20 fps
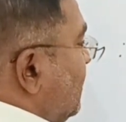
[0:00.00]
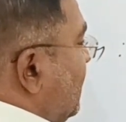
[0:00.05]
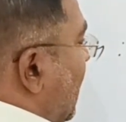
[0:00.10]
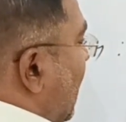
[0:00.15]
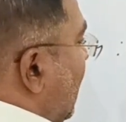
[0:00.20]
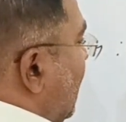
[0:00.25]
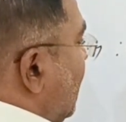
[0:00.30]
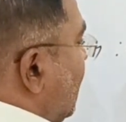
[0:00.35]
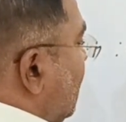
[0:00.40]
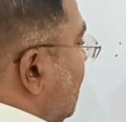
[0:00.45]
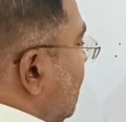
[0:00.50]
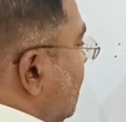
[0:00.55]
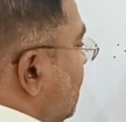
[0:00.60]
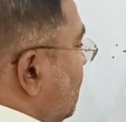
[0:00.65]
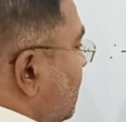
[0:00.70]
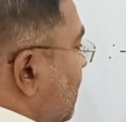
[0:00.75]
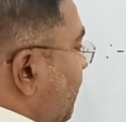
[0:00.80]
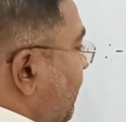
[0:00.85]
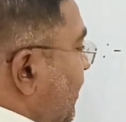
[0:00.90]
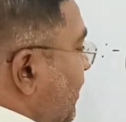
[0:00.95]
to directly
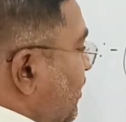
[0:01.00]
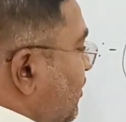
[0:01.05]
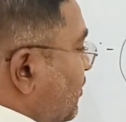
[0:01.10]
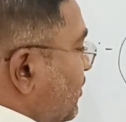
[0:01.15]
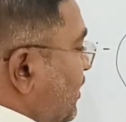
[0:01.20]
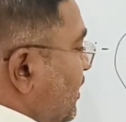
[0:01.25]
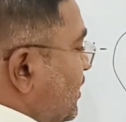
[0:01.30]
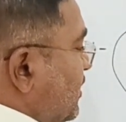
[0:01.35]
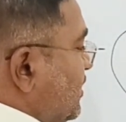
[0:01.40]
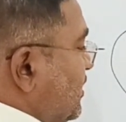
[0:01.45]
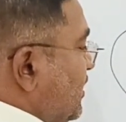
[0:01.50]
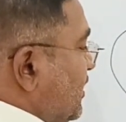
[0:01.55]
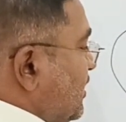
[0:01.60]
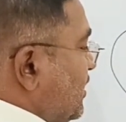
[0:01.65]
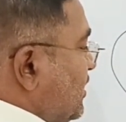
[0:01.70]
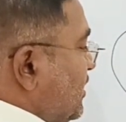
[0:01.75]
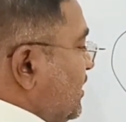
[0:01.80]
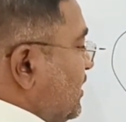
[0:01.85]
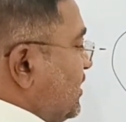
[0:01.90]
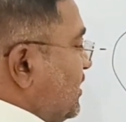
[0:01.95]
to the way to the
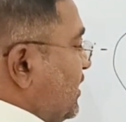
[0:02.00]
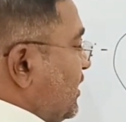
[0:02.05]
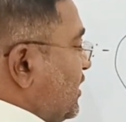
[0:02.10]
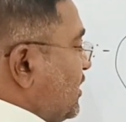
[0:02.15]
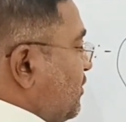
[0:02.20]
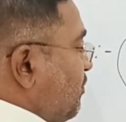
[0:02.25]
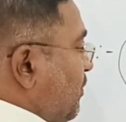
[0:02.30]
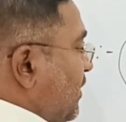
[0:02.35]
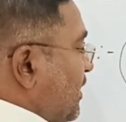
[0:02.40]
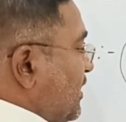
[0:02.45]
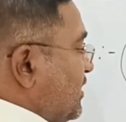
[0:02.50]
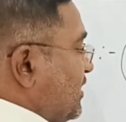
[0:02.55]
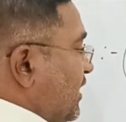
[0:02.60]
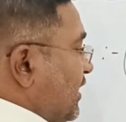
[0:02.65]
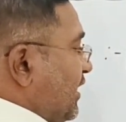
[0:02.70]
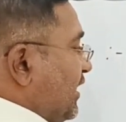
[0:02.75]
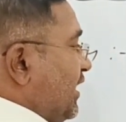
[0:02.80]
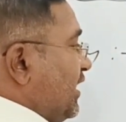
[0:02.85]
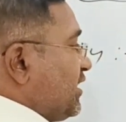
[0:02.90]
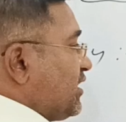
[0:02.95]
66
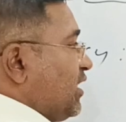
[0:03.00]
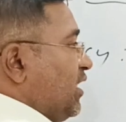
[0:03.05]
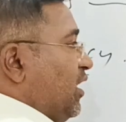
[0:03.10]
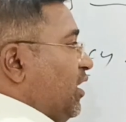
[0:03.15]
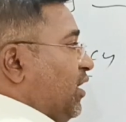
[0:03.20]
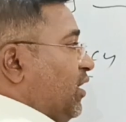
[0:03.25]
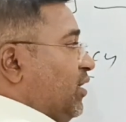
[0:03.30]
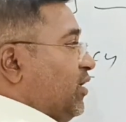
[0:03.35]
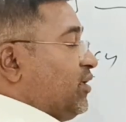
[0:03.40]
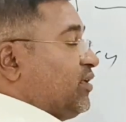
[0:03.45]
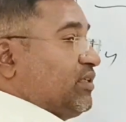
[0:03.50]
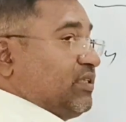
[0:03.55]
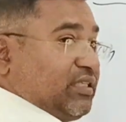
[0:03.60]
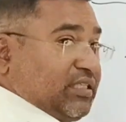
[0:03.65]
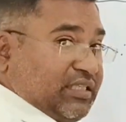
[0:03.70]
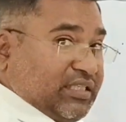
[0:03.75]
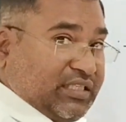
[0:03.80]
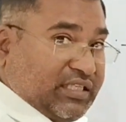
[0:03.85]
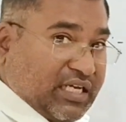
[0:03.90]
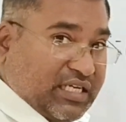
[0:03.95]
percentage.
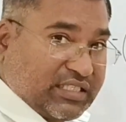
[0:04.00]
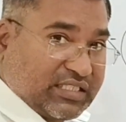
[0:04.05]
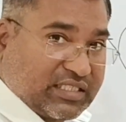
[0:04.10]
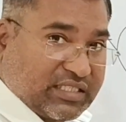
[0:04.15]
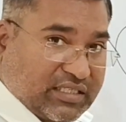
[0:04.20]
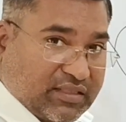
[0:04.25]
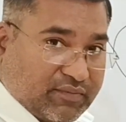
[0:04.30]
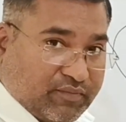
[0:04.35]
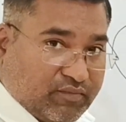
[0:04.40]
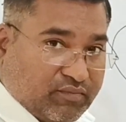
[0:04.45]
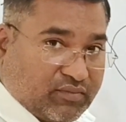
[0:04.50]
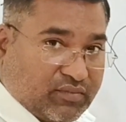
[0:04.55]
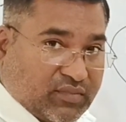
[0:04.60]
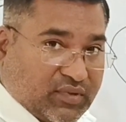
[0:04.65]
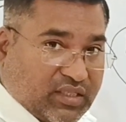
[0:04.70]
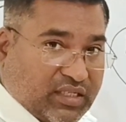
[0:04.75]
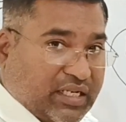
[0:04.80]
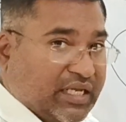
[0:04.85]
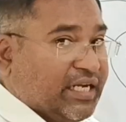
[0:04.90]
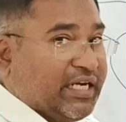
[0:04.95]
Yes,
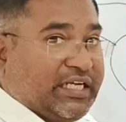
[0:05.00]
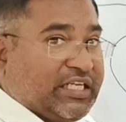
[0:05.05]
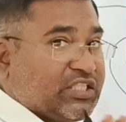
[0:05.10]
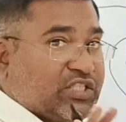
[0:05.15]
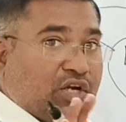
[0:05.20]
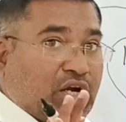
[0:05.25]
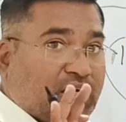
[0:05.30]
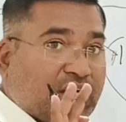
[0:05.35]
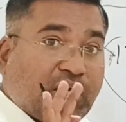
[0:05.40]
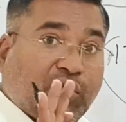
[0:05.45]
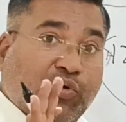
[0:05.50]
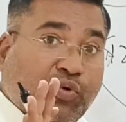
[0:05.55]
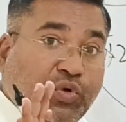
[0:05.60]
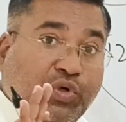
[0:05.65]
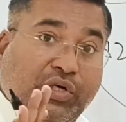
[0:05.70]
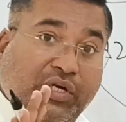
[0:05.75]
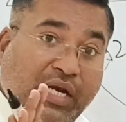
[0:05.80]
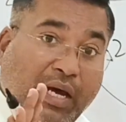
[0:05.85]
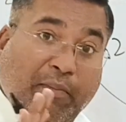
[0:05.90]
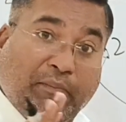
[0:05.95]
it is not a
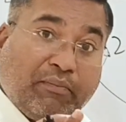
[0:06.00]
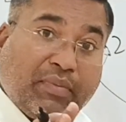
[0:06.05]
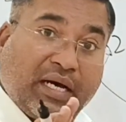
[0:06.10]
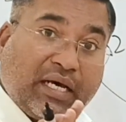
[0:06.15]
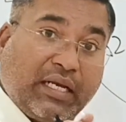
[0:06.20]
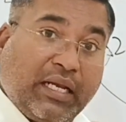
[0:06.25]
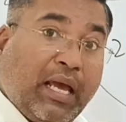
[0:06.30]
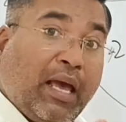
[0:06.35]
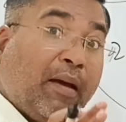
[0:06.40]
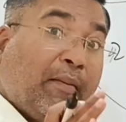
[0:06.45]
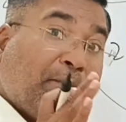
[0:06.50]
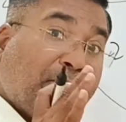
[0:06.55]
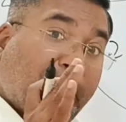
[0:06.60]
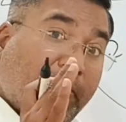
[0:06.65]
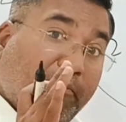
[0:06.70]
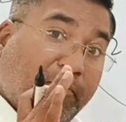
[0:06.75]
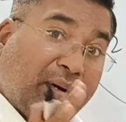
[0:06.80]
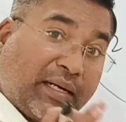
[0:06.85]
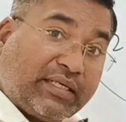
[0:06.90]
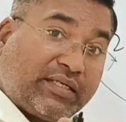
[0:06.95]
good number,
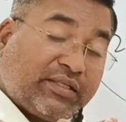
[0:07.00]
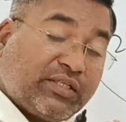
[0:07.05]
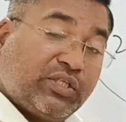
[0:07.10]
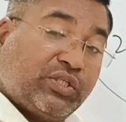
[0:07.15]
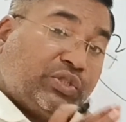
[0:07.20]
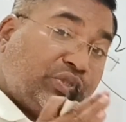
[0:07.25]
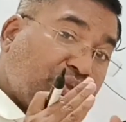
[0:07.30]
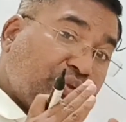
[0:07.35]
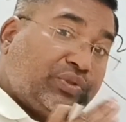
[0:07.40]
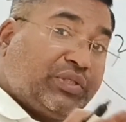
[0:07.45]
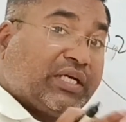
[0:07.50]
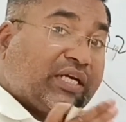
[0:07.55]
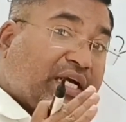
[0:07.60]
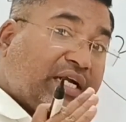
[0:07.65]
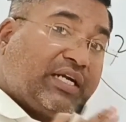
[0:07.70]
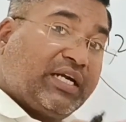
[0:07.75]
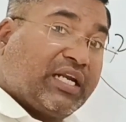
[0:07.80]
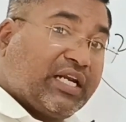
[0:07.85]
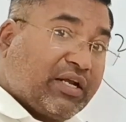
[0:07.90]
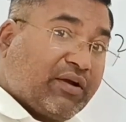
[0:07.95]
but to the
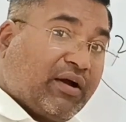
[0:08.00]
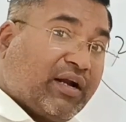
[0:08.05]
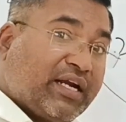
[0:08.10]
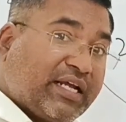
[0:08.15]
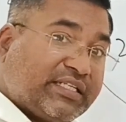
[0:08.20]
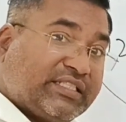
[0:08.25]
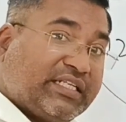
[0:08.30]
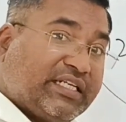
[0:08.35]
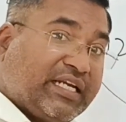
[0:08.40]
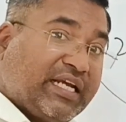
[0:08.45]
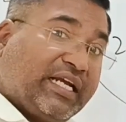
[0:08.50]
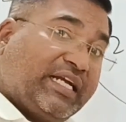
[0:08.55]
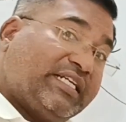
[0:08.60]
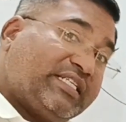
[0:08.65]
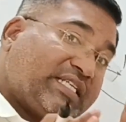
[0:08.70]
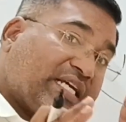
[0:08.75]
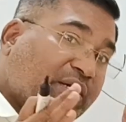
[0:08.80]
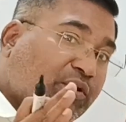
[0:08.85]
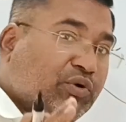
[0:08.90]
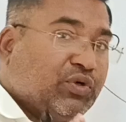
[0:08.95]
country called as India,
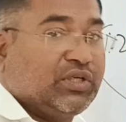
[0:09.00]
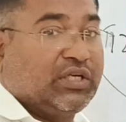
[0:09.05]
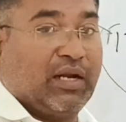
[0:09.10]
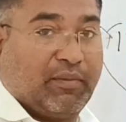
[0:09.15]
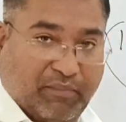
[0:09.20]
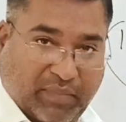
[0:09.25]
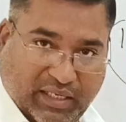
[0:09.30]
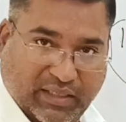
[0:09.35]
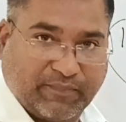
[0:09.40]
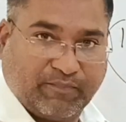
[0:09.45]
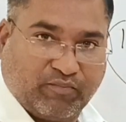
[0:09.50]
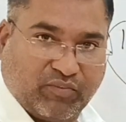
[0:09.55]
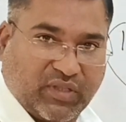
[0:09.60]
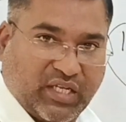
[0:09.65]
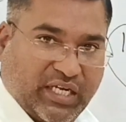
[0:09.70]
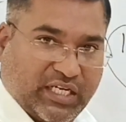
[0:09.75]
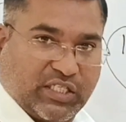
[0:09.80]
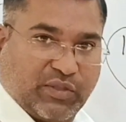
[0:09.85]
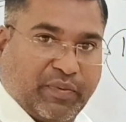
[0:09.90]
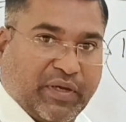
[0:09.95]
it's a good number.
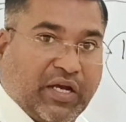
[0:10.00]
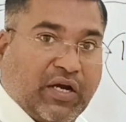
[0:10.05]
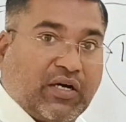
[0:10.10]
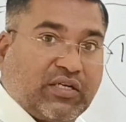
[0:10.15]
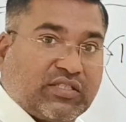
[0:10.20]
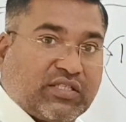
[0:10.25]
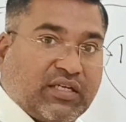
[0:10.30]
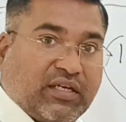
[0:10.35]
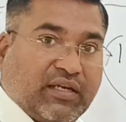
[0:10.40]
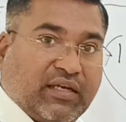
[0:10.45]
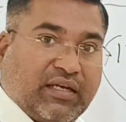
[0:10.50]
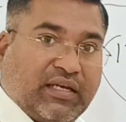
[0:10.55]
It's because,